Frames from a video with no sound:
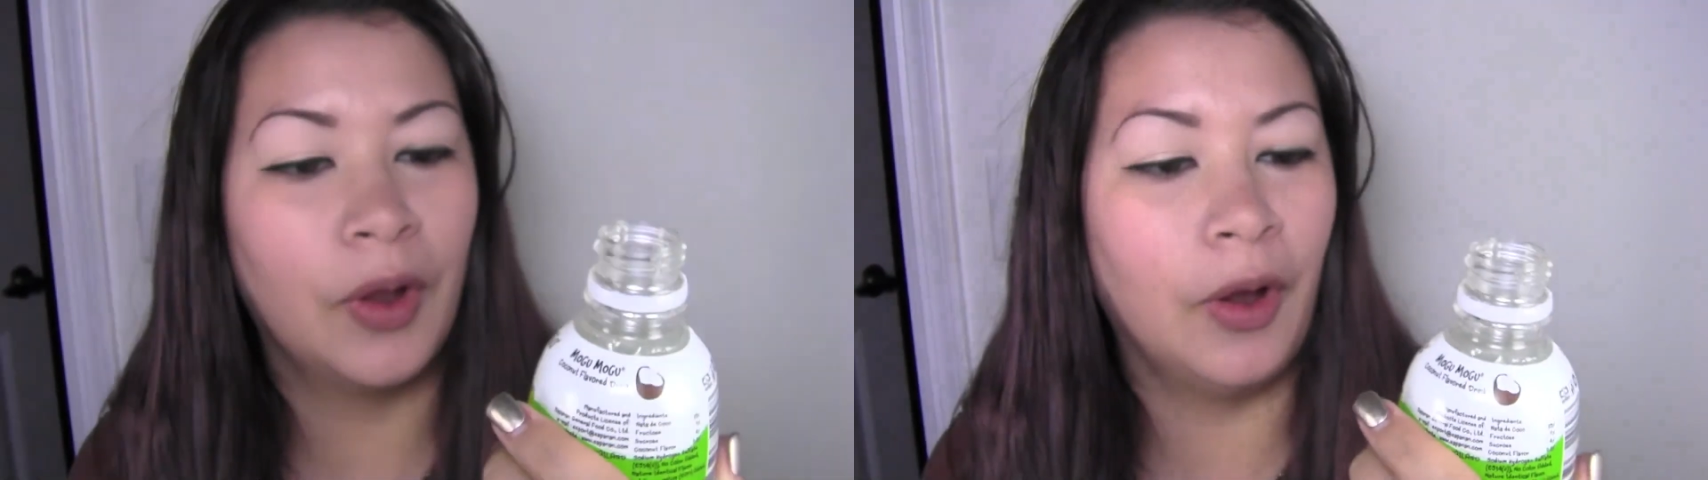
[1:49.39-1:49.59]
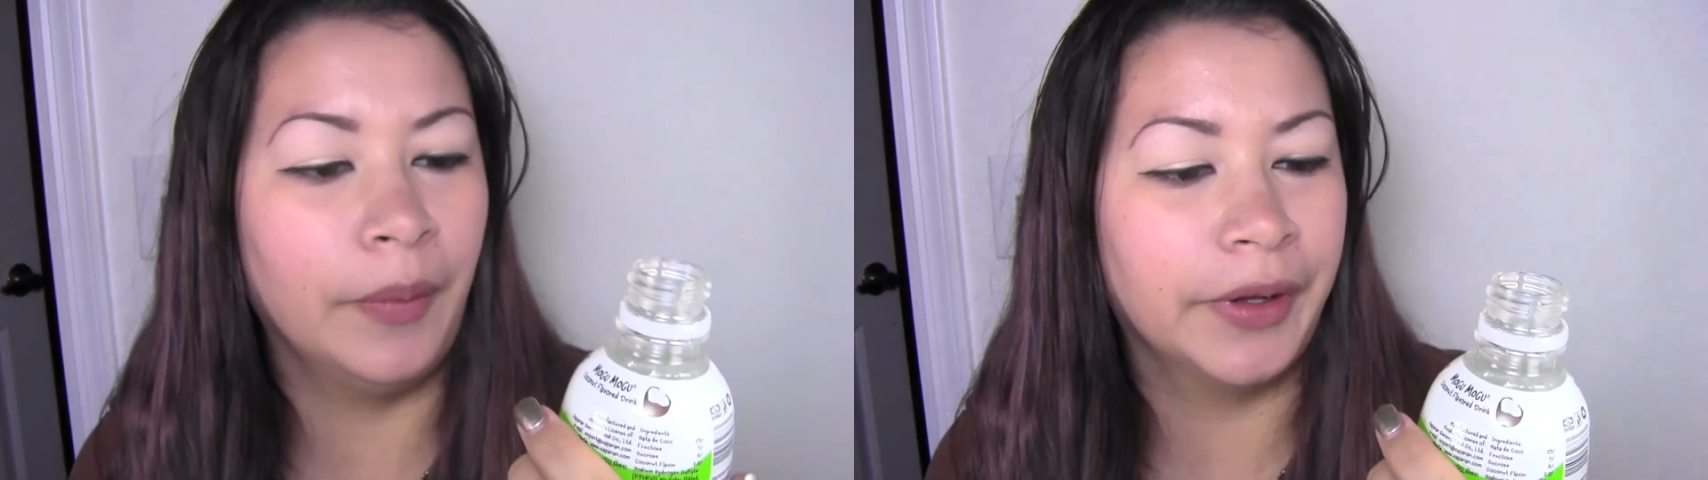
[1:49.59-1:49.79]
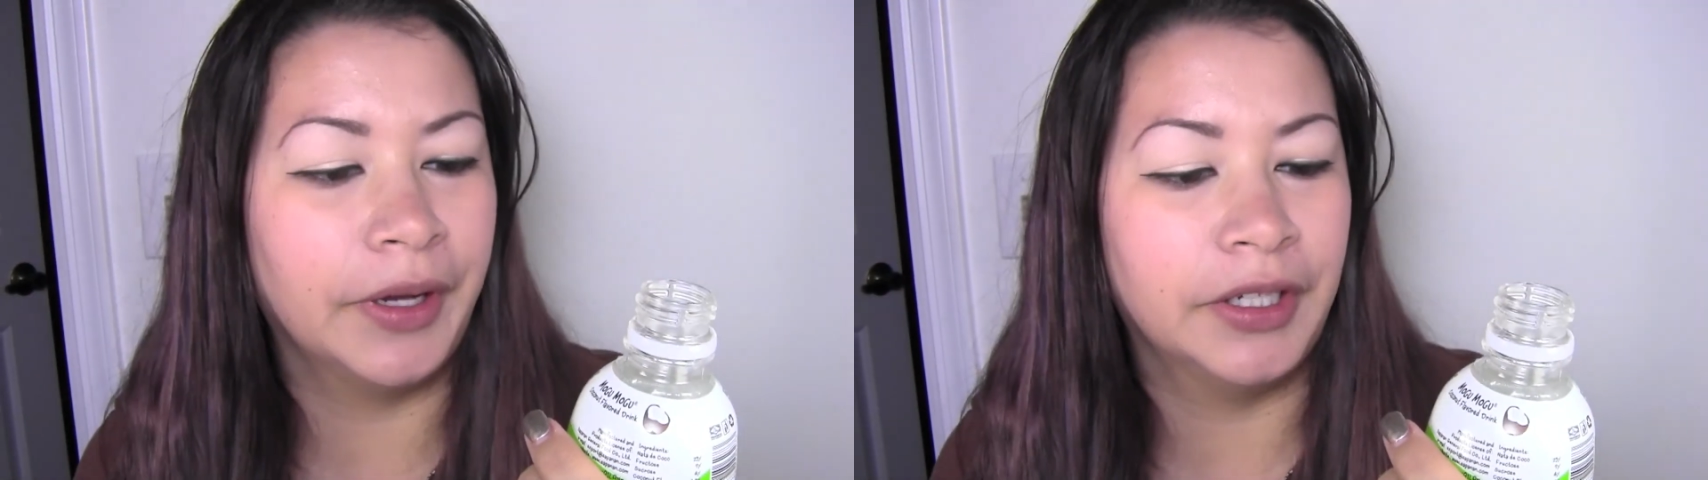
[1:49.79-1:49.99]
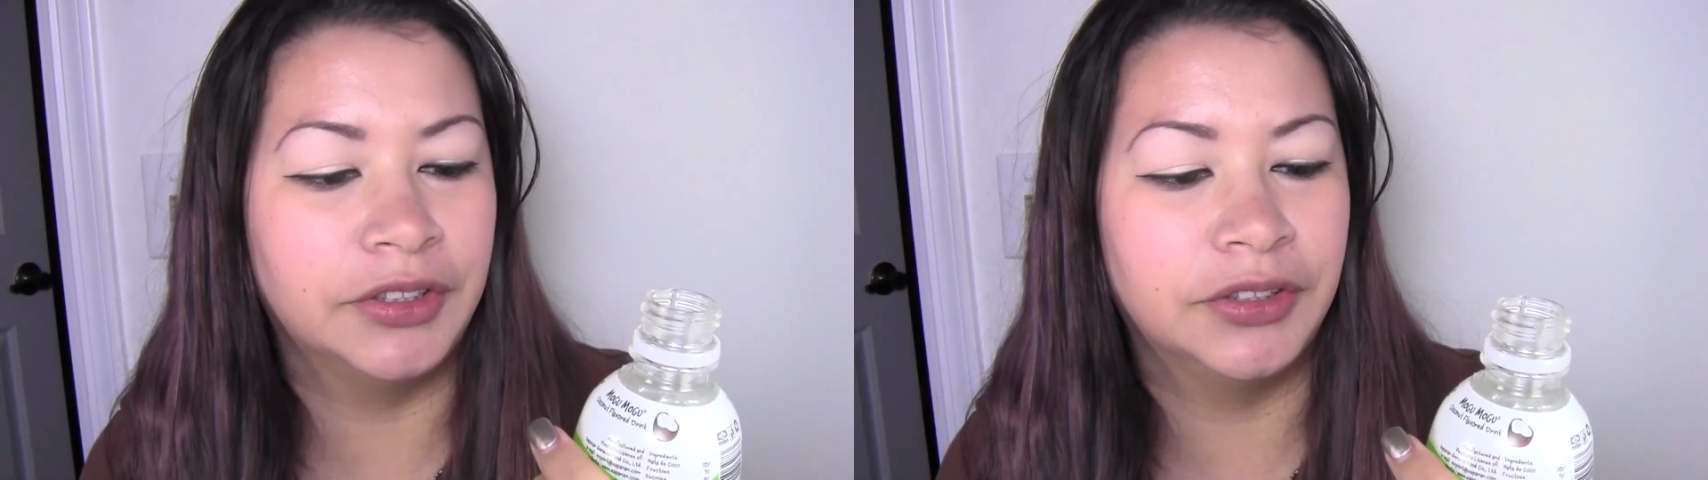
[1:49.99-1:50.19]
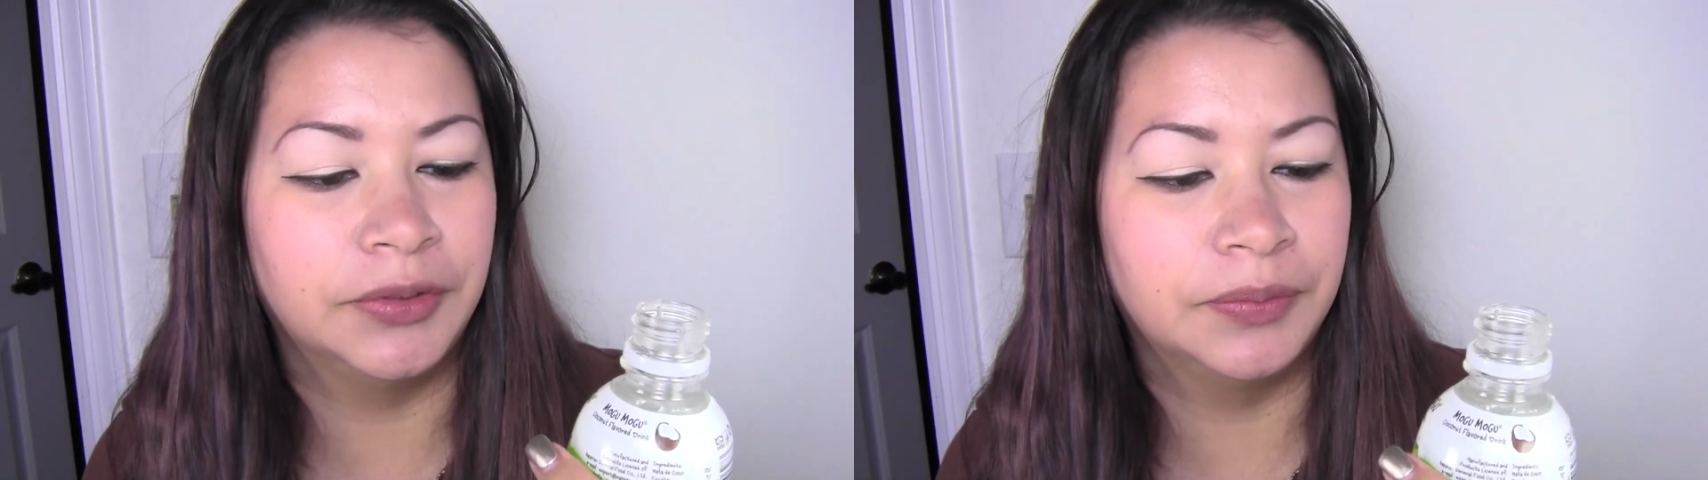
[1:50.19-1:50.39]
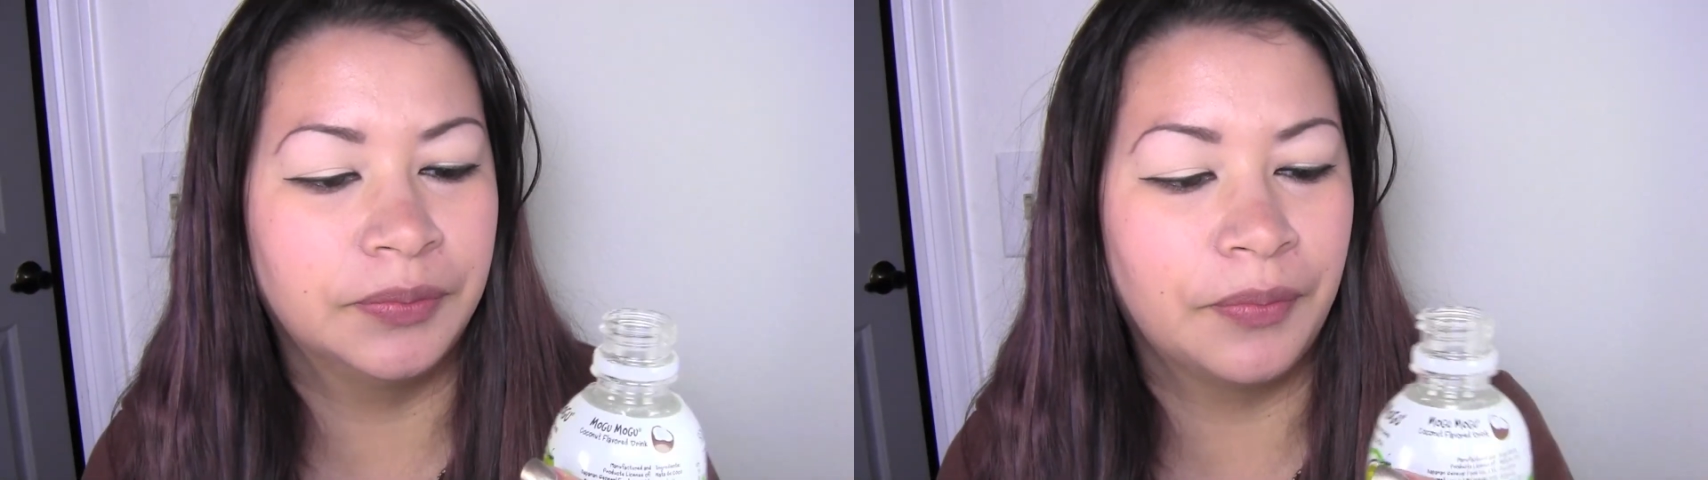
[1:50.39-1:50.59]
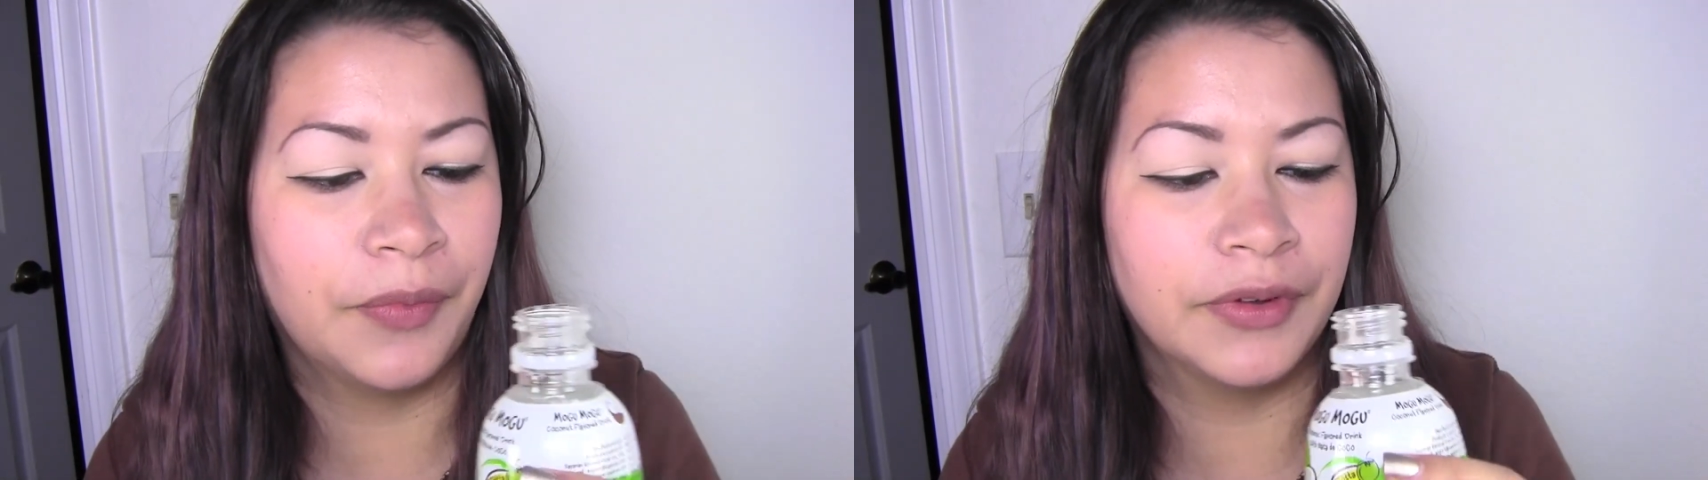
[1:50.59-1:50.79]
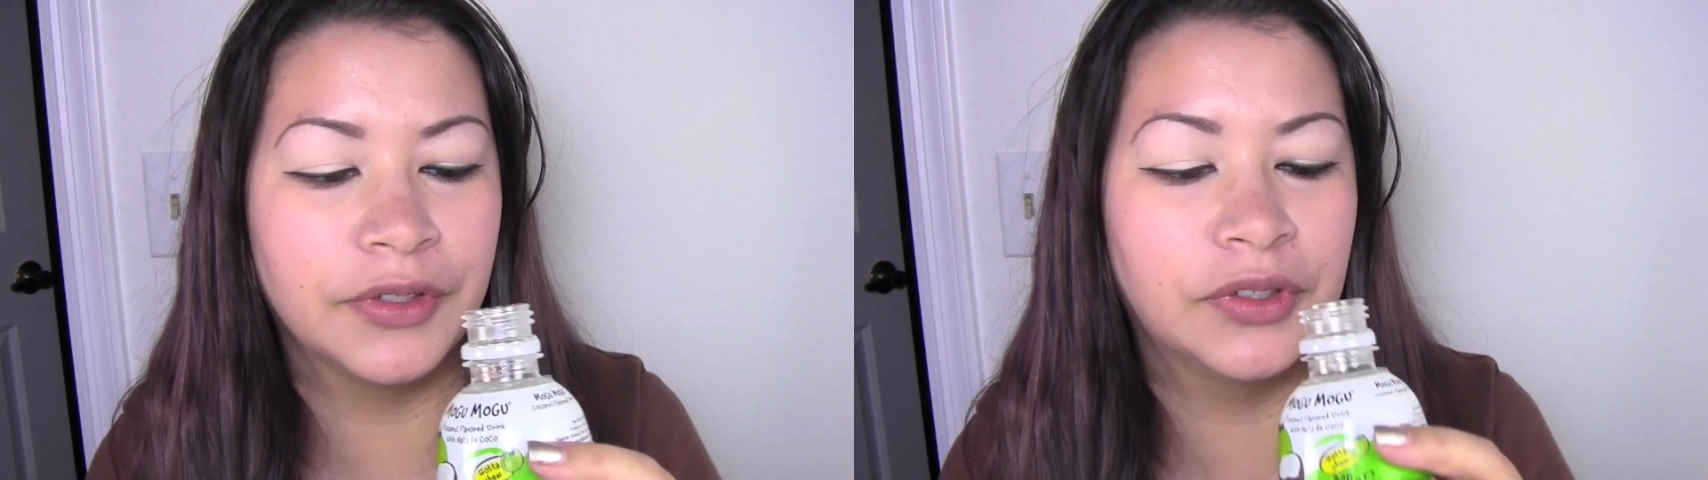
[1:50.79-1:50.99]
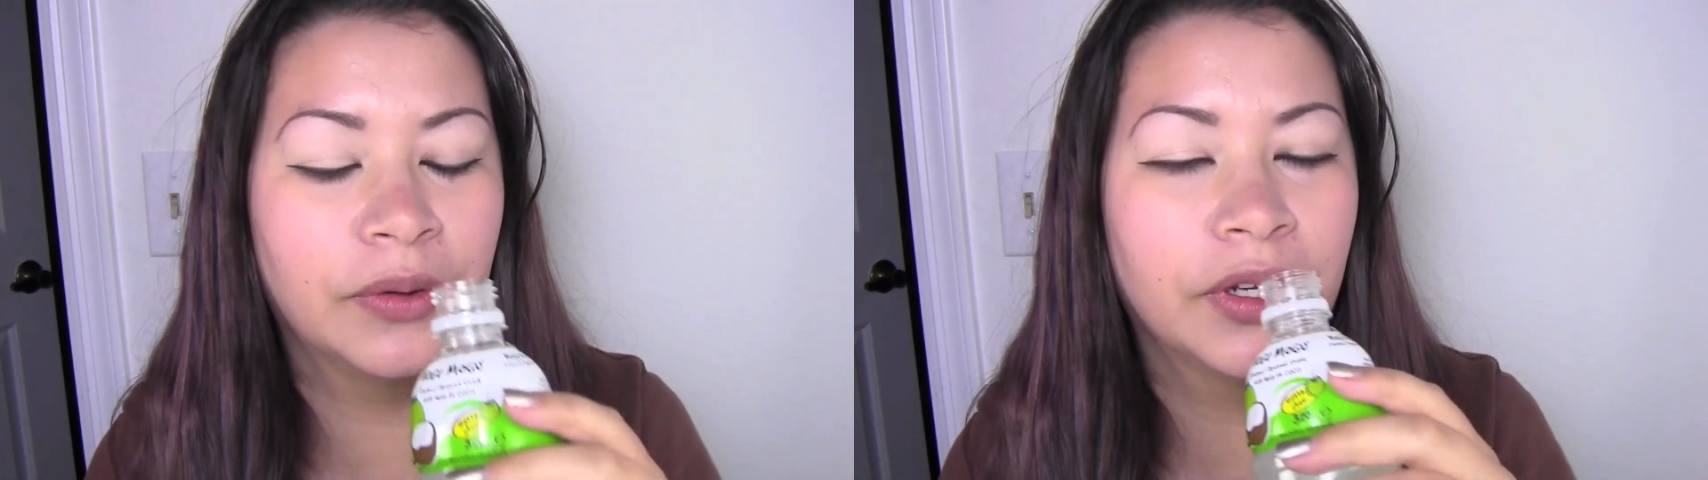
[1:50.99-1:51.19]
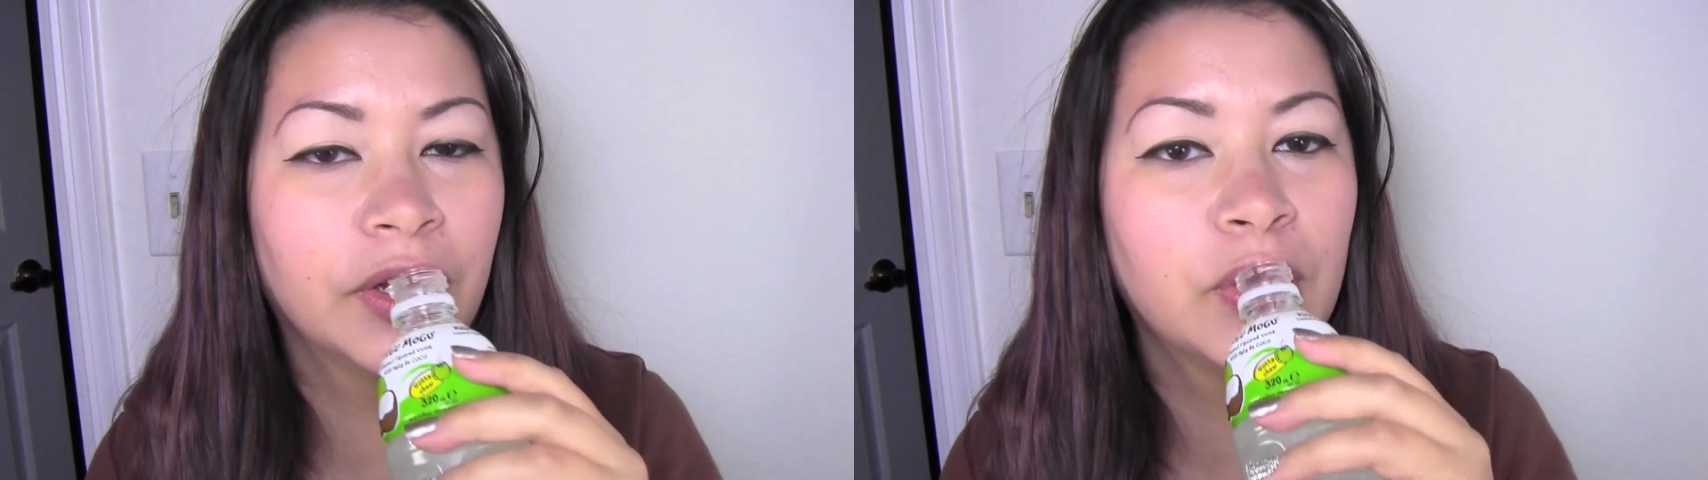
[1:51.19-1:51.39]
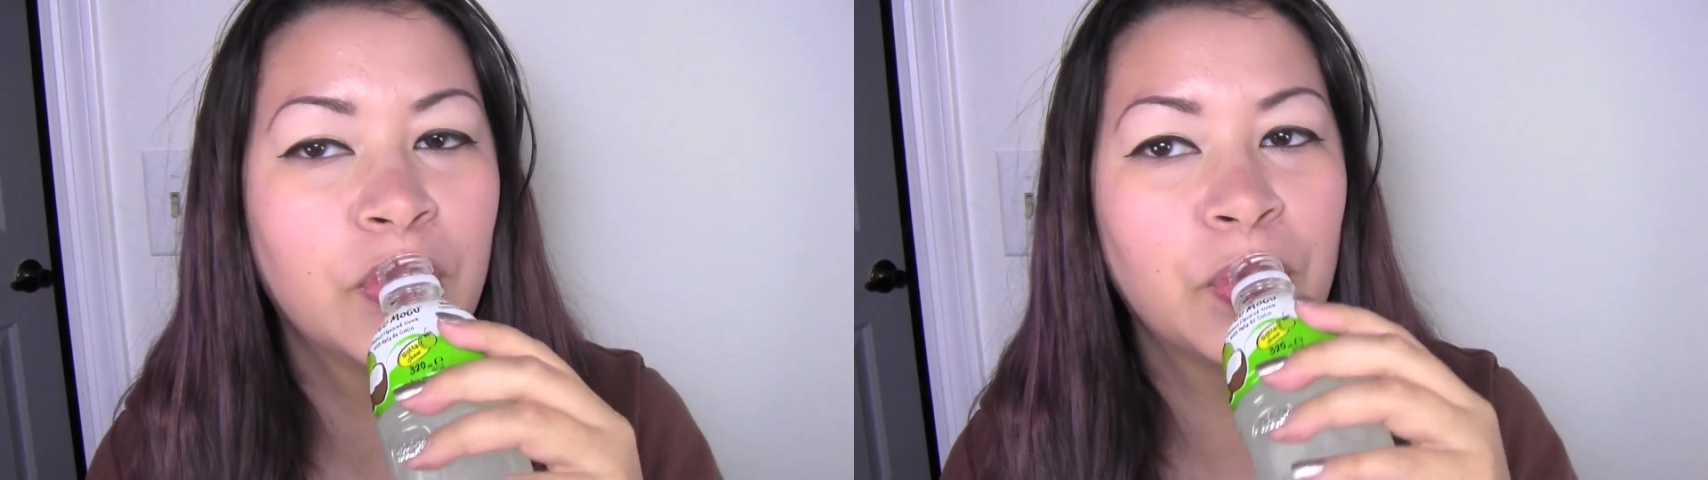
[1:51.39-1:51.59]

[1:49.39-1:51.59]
Oh my gosh. This is so good.